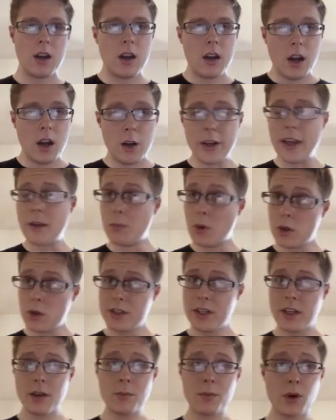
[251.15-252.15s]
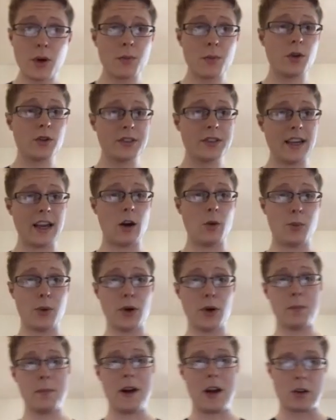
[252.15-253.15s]
Okay, multi-input,
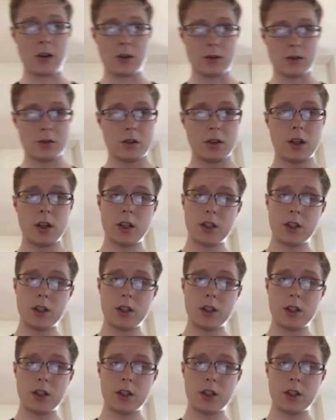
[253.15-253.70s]
multi-output models.